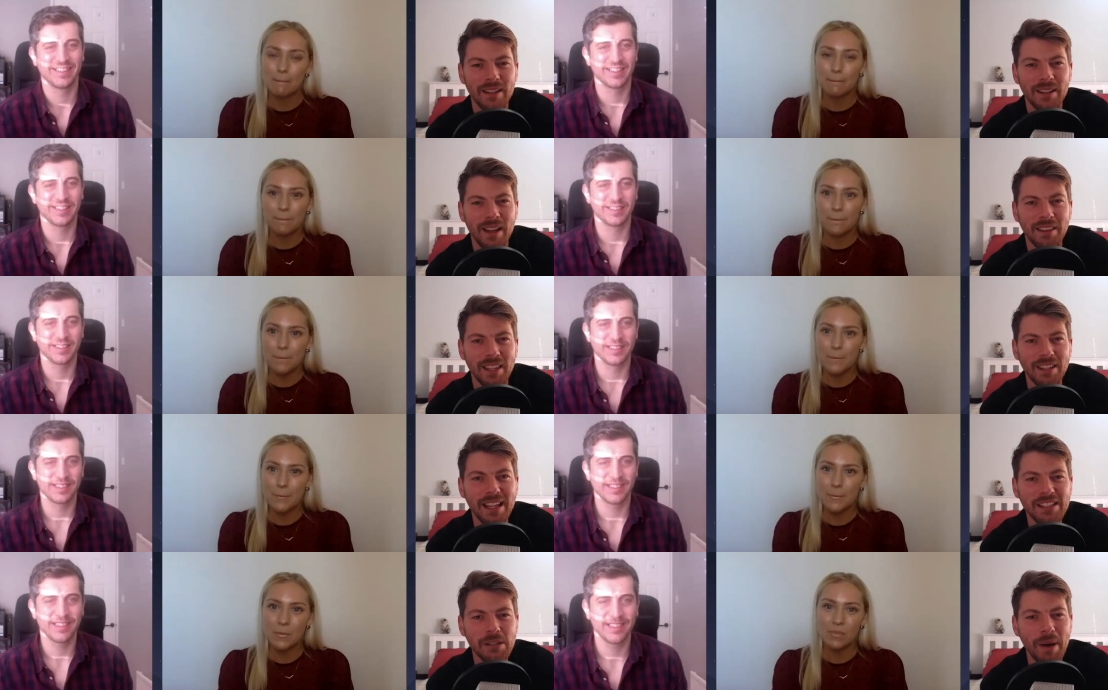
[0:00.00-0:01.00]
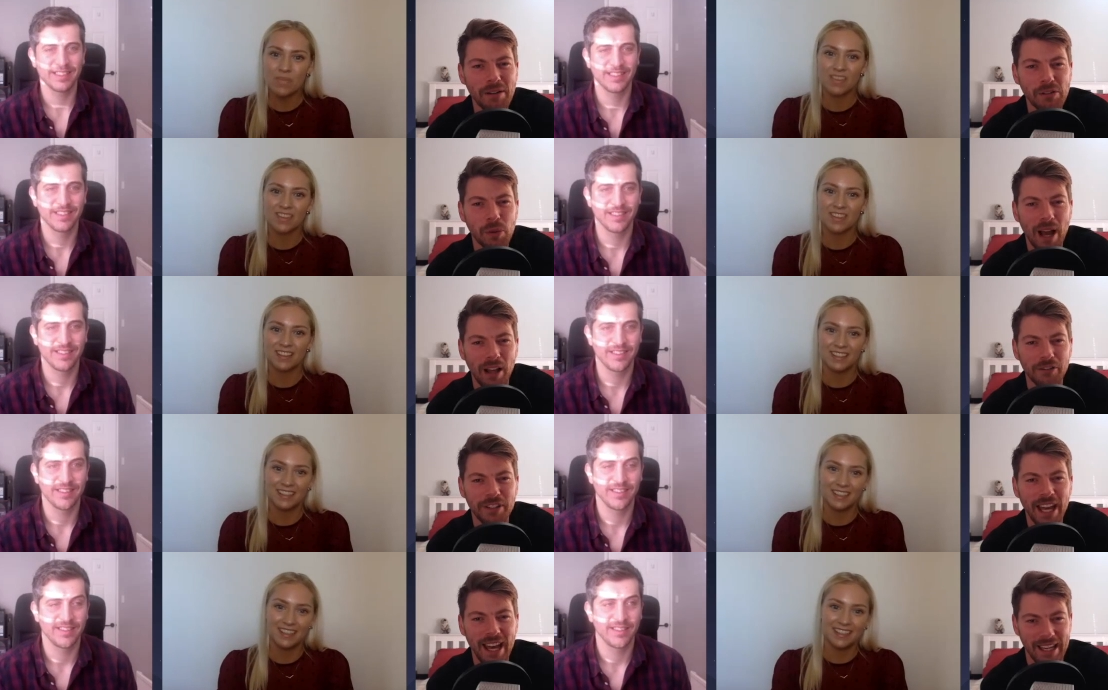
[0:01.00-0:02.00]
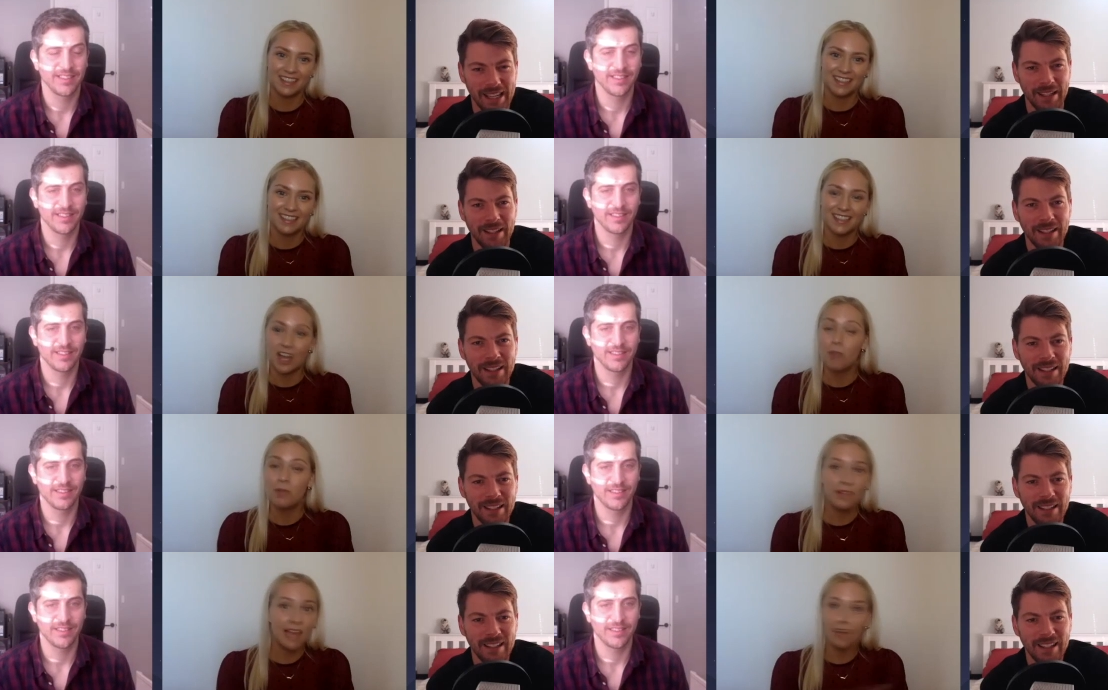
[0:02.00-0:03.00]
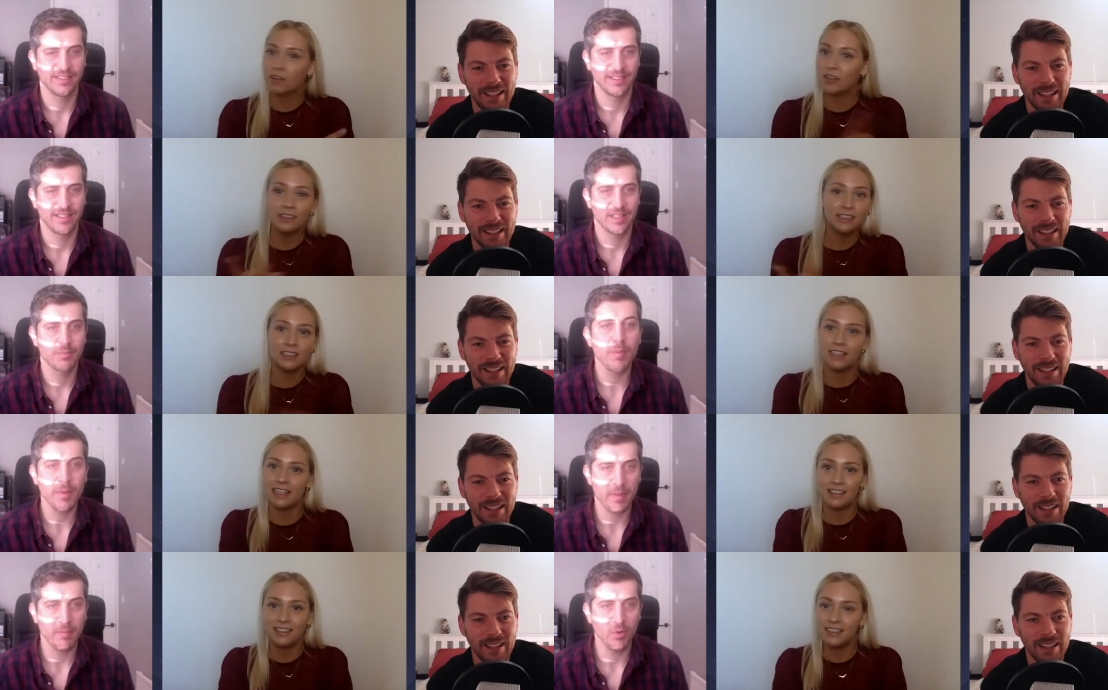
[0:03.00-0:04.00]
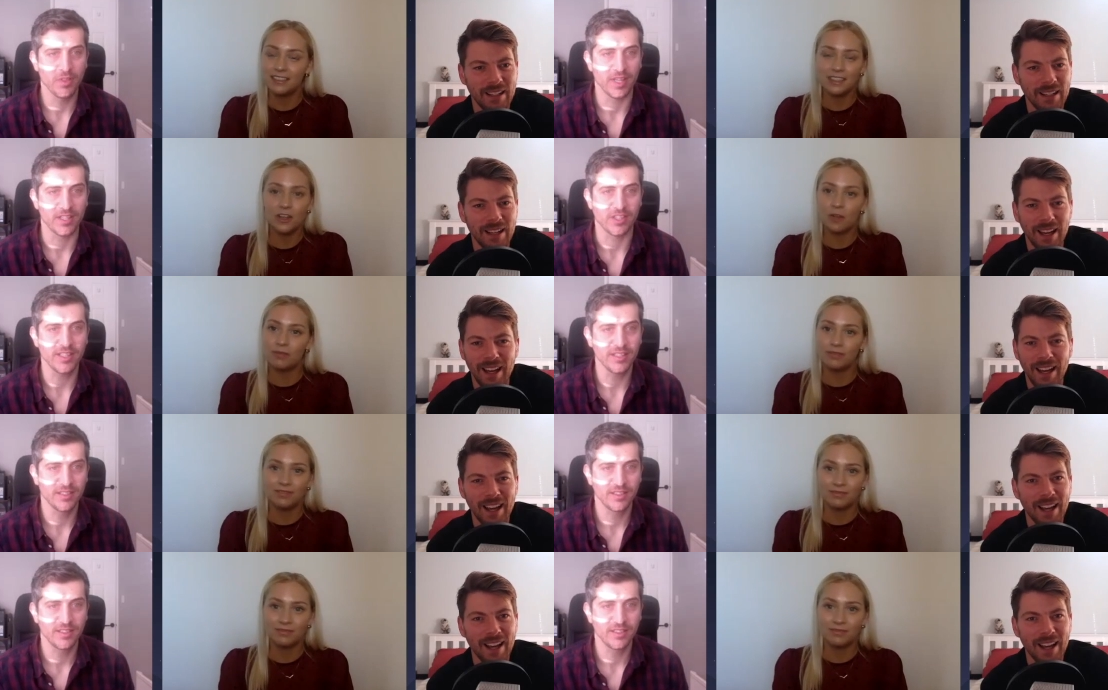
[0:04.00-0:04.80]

Speaker 1: i think that's about 12k
Speaker 2: up and down constantly Probably a bit don't more stop.
Speaker 1: actually